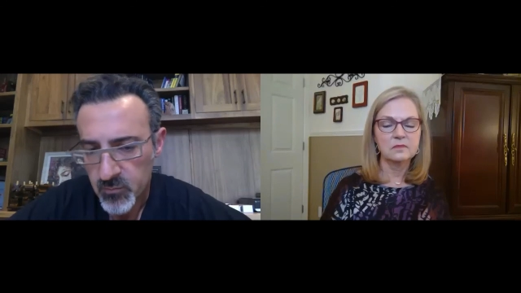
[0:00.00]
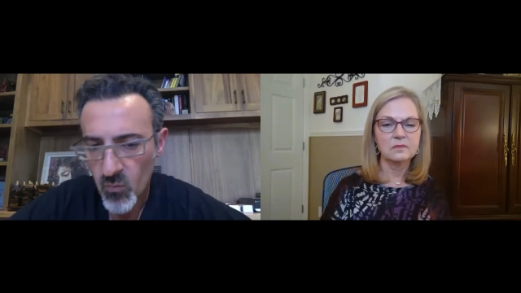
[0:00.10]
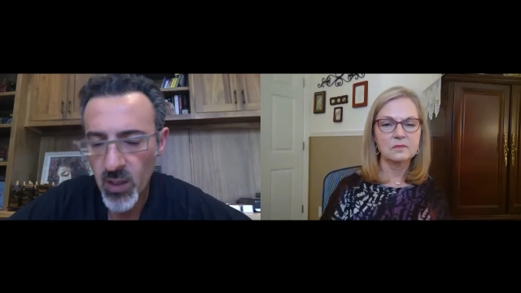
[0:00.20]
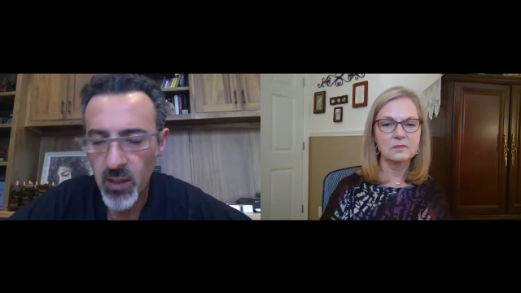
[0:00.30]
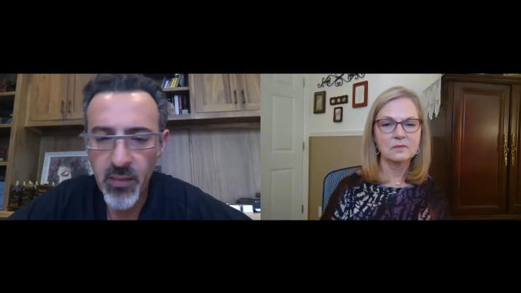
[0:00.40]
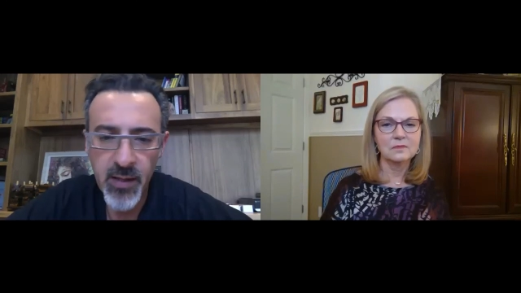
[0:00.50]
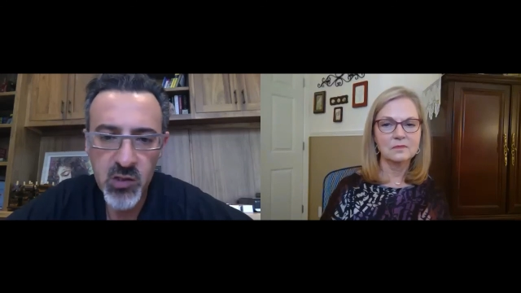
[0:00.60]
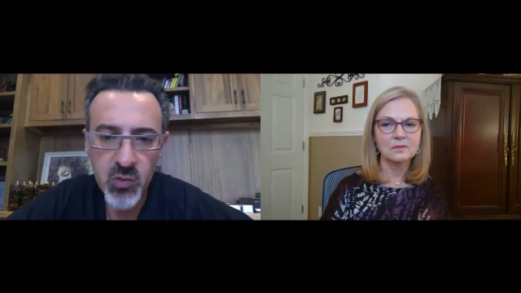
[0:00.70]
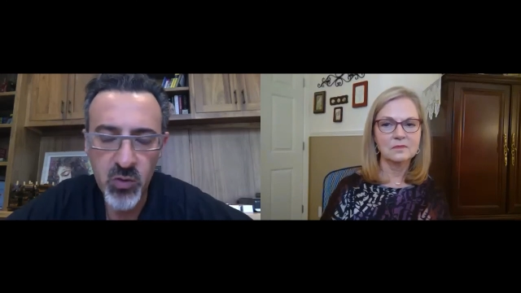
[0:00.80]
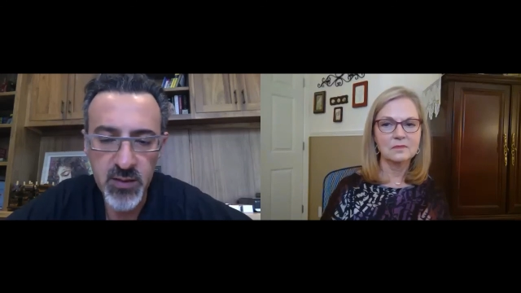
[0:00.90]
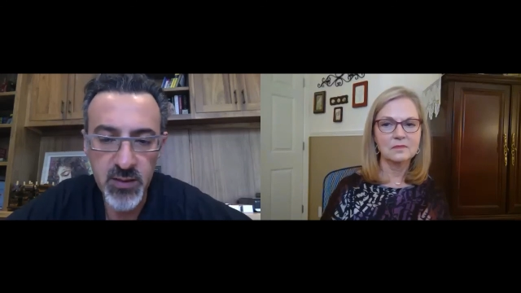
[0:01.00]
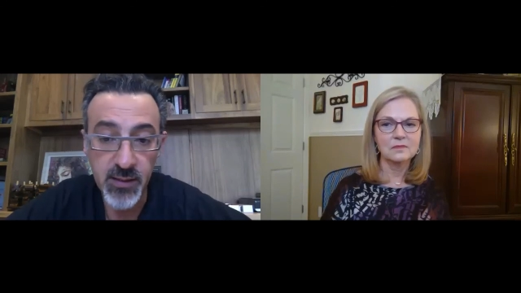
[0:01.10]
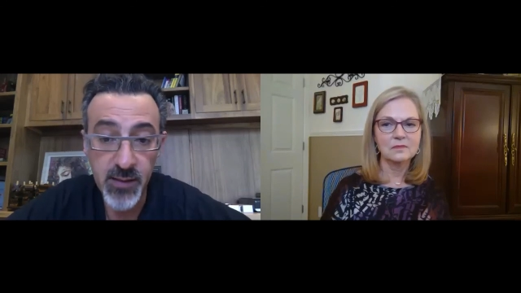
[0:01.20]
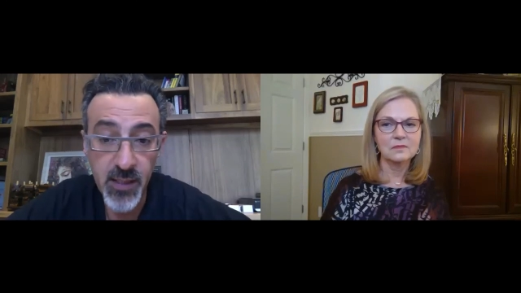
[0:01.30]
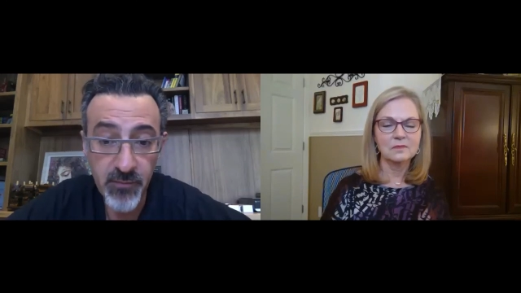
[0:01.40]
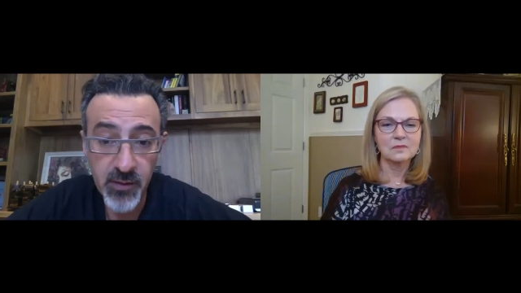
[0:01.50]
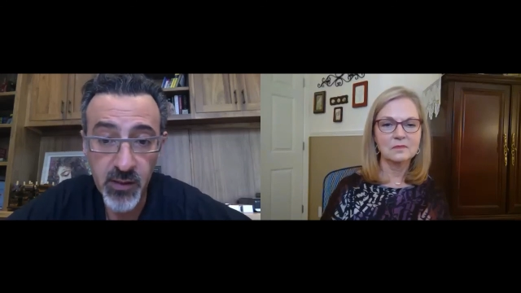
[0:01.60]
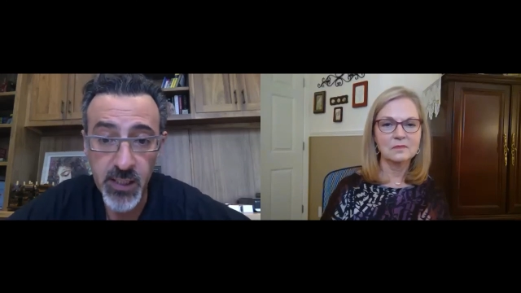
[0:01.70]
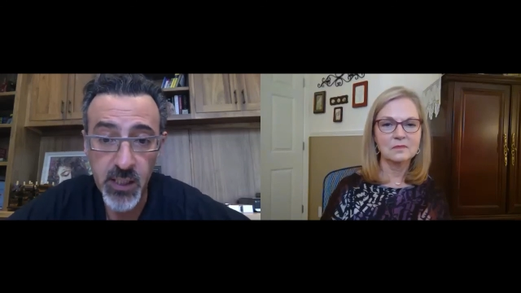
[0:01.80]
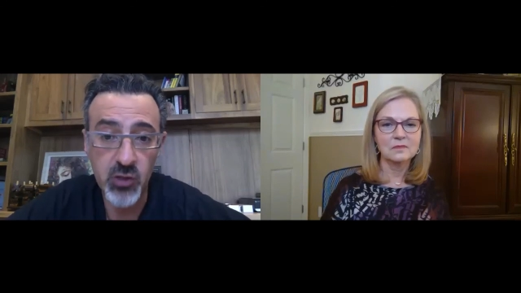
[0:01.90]
Speaker 1: And that's what
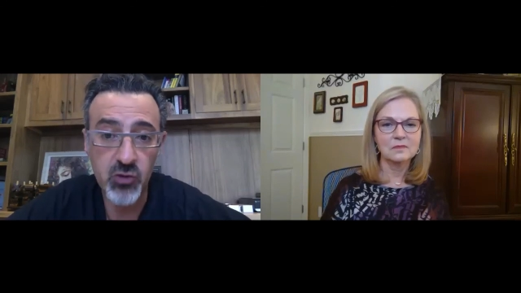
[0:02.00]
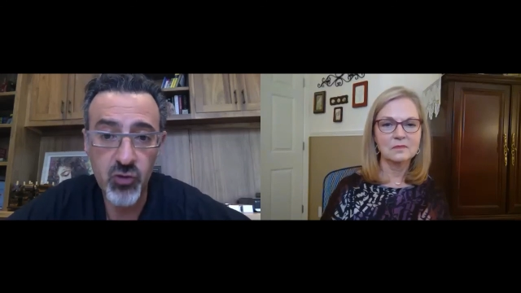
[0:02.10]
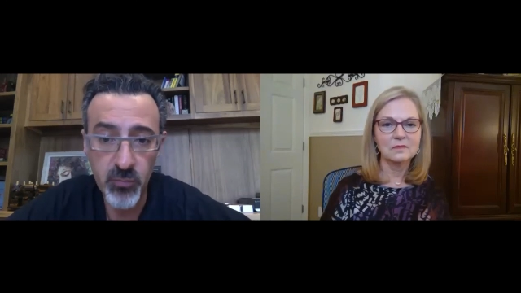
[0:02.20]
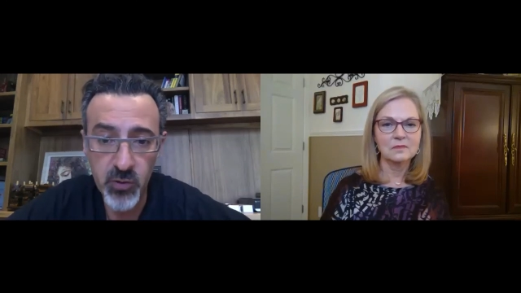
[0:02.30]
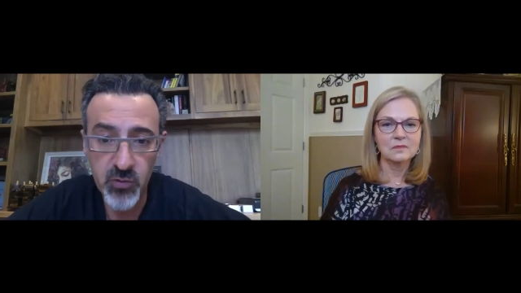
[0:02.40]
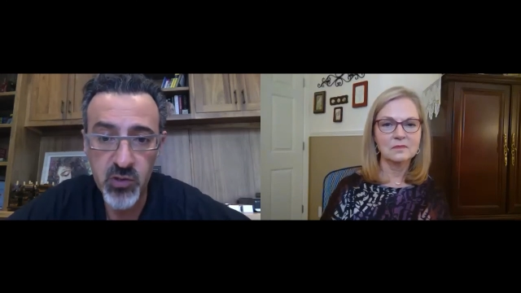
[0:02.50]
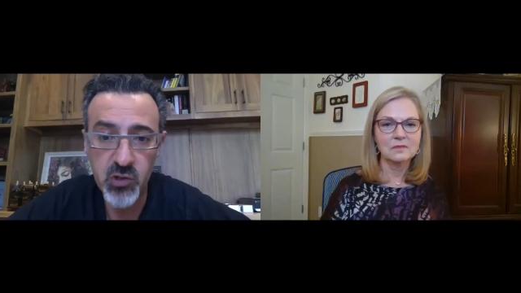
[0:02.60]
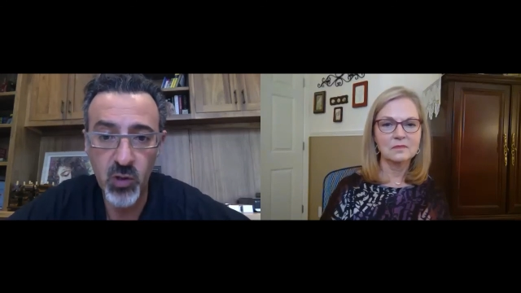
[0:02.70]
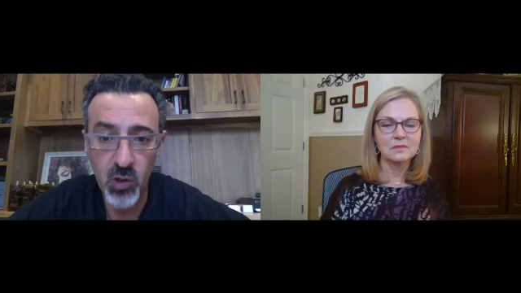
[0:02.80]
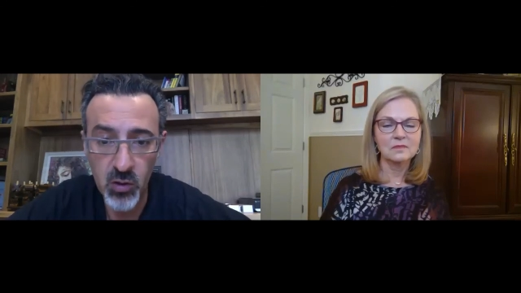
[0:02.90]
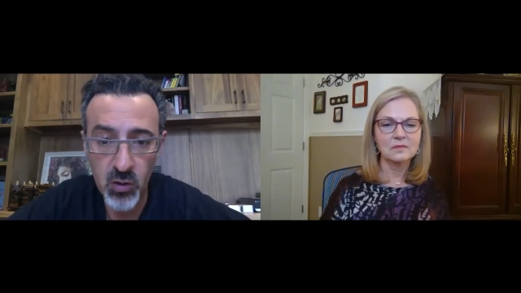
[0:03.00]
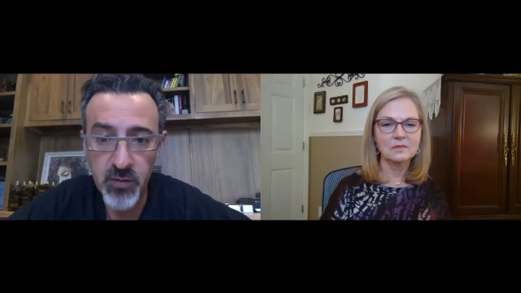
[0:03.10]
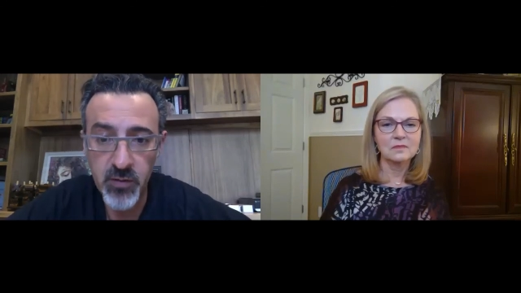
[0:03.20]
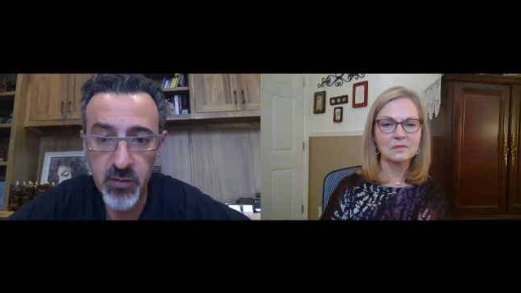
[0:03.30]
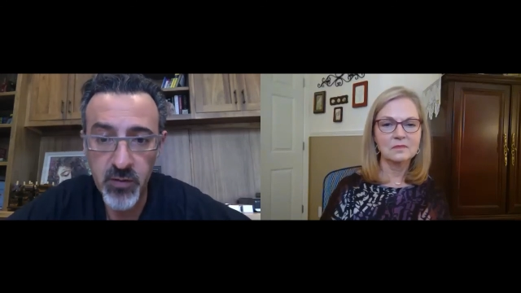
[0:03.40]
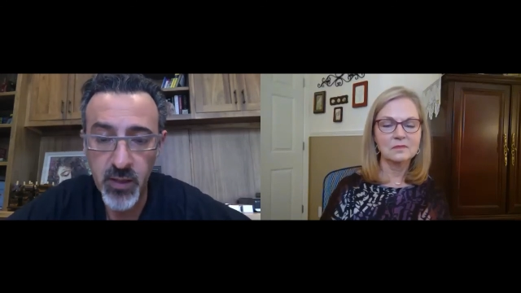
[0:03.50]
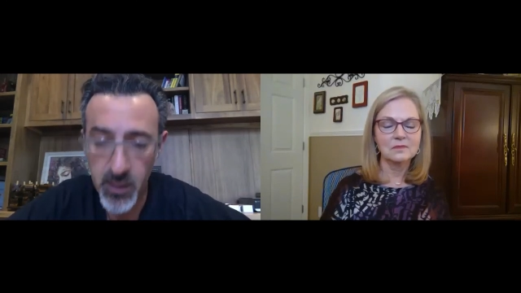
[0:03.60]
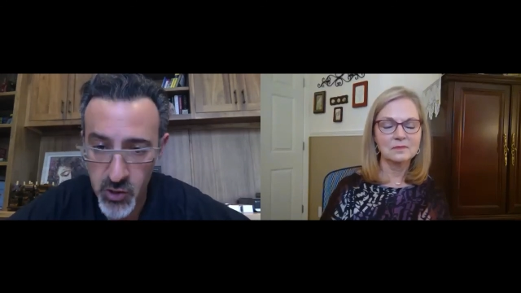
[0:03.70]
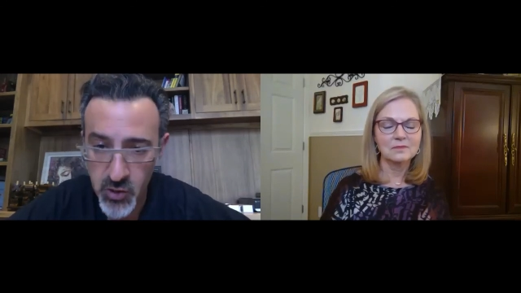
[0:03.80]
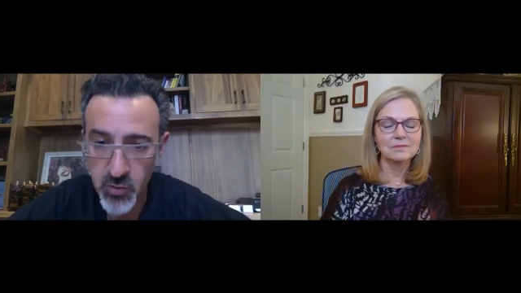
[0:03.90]
significantly contributes to a lot of the
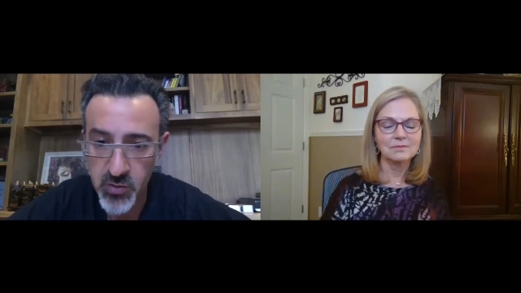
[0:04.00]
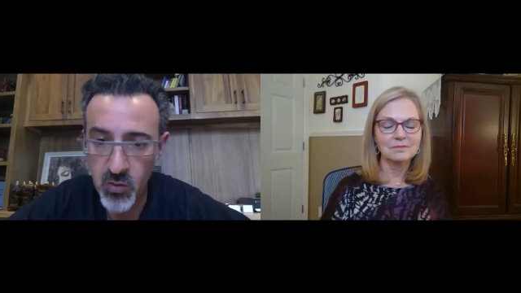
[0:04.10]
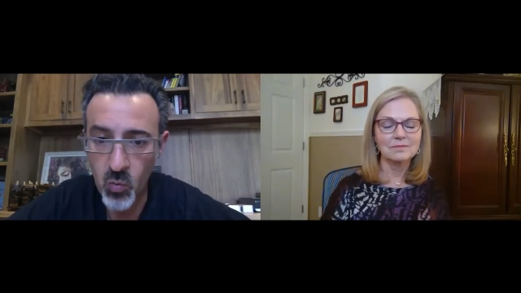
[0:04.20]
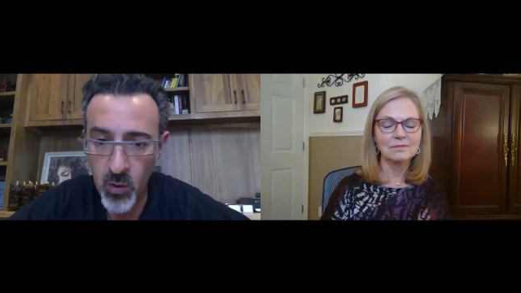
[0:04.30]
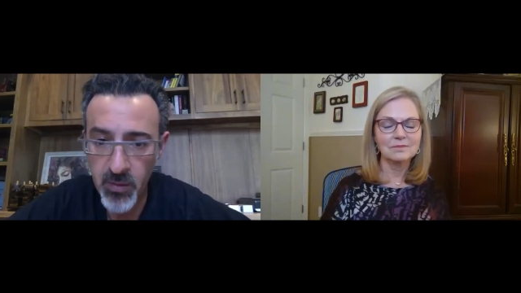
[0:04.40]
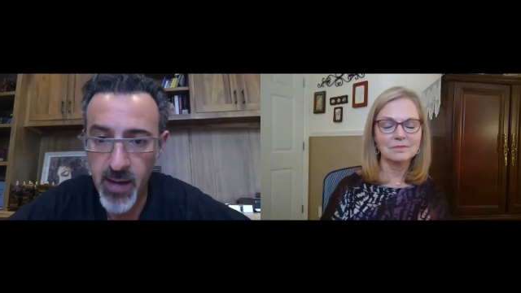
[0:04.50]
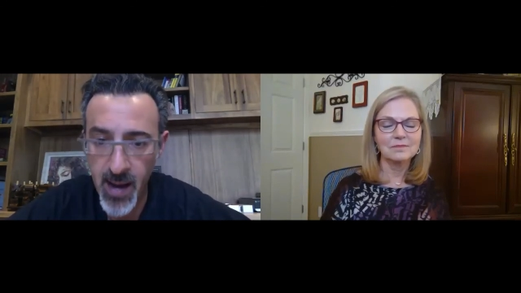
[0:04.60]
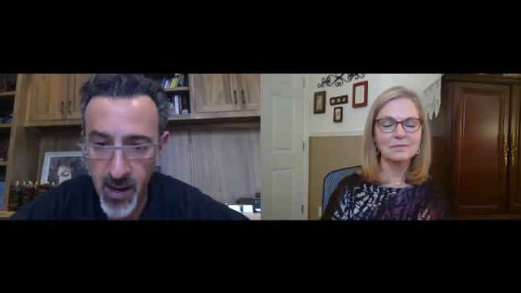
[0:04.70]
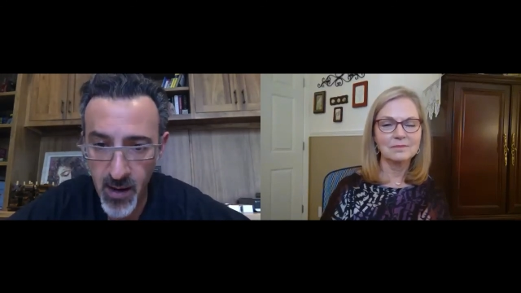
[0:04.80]
issues that women have